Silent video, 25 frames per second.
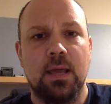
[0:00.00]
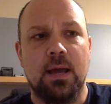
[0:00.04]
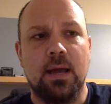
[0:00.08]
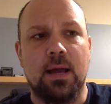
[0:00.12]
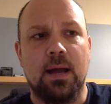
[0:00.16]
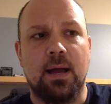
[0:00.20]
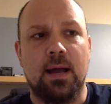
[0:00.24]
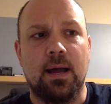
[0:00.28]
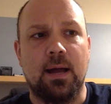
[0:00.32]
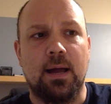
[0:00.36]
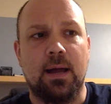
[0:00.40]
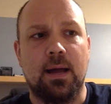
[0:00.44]

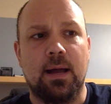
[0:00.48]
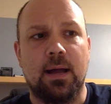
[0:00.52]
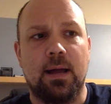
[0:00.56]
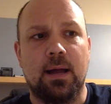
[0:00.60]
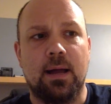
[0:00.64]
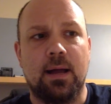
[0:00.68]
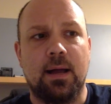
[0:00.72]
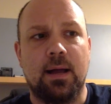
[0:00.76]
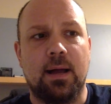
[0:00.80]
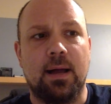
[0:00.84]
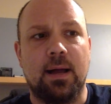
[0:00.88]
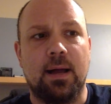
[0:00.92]

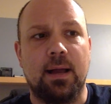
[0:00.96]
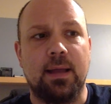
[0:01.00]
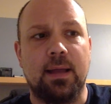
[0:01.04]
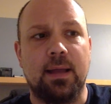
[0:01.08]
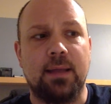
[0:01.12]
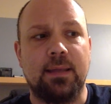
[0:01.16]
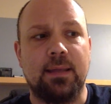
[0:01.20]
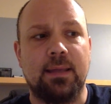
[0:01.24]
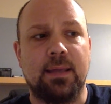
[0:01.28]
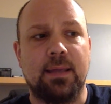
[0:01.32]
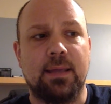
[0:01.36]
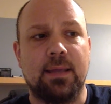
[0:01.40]

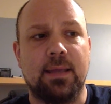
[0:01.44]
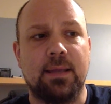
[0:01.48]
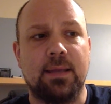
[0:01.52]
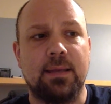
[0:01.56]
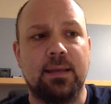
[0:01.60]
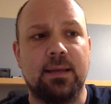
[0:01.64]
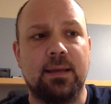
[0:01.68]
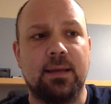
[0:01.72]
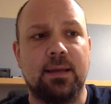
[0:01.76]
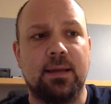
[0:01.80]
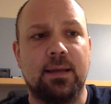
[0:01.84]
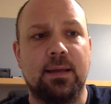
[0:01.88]
I
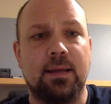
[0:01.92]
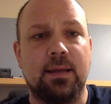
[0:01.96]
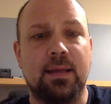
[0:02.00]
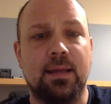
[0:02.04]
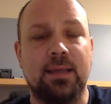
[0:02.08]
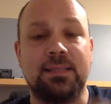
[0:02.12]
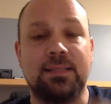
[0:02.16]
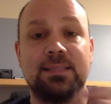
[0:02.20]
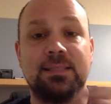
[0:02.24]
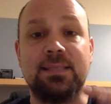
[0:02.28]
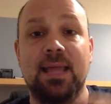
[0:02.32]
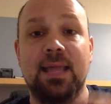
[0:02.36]
can
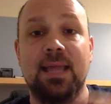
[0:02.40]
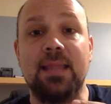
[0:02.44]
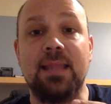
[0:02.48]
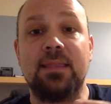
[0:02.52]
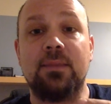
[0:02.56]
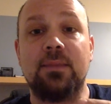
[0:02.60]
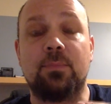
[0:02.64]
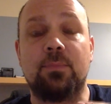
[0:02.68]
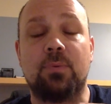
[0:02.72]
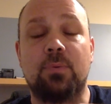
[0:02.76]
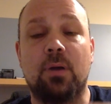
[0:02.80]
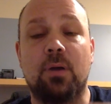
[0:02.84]

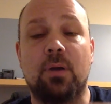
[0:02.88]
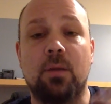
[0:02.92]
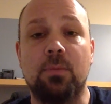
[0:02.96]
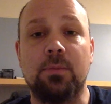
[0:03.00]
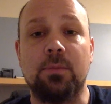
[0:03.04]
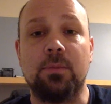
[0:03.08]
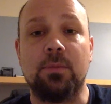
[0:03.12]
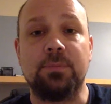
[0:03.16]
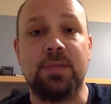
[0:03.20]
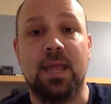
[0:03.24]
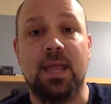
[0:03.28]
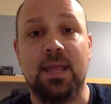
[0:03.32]
extend the
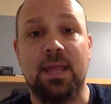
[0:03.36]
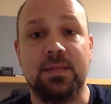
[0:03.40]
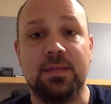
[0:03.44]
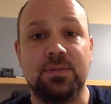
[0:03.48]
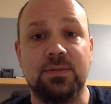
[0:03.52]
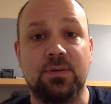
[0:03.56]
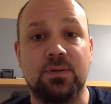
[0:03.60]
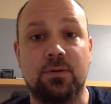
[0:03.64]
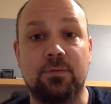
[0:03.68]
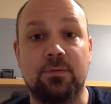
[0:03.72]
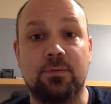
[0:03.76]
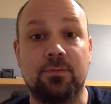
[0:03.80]
problem to
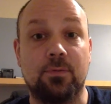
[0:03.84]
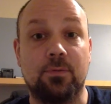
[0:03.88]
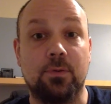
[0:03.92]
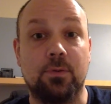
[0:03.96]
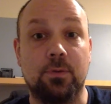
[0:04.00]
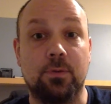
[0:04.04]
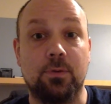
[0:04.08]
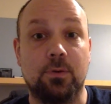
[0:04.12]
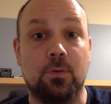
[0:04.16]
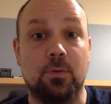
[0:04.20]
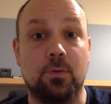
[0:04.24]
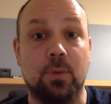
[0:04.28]
answer a
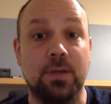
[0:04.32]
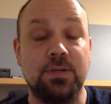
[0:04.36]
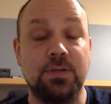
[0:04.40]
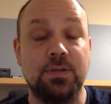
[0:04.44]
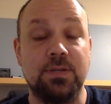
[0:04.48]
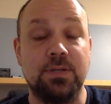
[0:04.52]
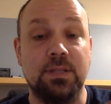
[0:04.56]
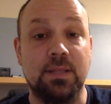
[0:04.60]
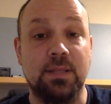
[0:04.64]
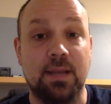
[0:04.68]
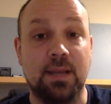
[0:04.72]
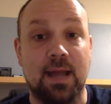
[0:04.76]
further
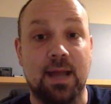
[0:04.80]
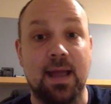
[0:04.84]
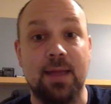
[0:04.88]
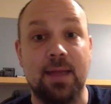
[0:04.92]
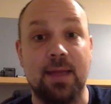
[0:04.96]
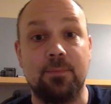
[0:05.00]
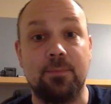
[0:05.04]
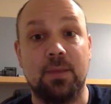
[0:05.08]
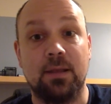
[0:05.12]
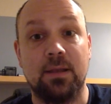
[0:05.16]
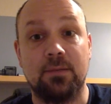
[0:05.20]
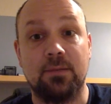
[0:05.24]
question that
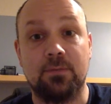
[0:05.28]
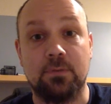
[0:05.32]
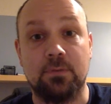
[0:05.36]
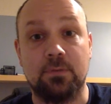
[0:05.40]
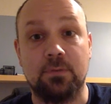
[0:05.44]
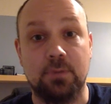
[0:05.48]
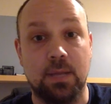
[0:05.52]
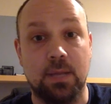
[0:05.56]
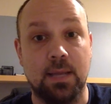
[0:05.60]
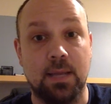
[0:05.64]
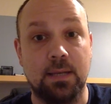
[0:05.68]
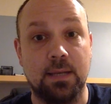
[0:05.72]
I might have
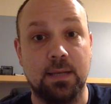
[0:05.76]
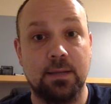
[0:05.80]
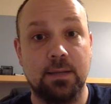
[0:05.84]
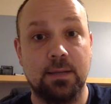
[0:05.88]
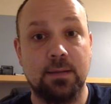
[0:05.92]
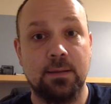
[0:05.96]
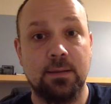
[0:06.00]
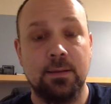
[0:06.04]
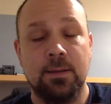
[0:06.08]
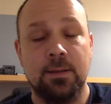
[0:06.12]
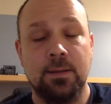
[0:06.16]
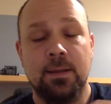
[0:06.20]

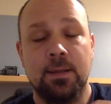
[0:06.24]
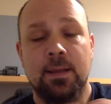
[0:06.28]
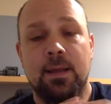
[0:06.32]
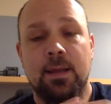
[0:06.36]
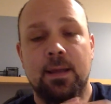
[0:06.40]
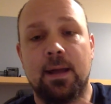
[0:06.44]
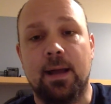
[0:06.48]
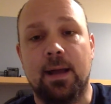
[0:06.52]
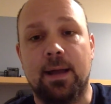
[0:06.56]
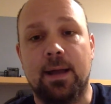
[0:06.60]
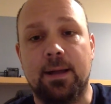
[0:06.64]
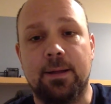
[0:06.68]
created,
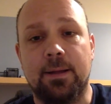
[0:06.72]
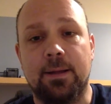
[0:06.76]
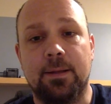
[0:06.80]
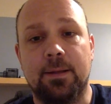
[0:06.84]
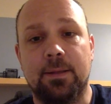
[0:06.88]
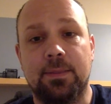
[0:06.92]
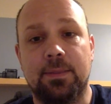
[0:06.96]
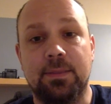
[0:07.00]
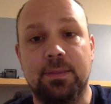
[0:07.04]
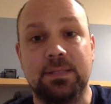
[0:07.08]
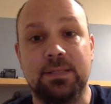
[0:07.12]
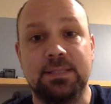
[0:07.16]

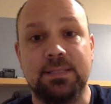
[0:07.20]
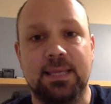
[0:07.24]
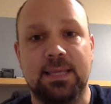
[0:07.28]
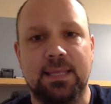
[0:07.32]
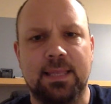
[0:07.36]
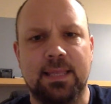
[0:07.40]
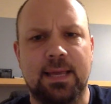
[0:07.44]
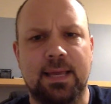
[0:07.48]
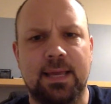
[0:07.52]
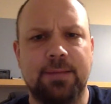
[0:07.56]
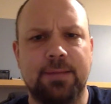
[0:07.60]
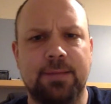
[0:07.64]
things
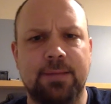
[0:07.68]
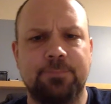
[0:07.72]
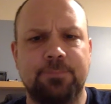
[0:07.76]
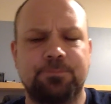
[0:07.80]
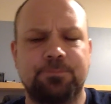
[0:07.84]
like that.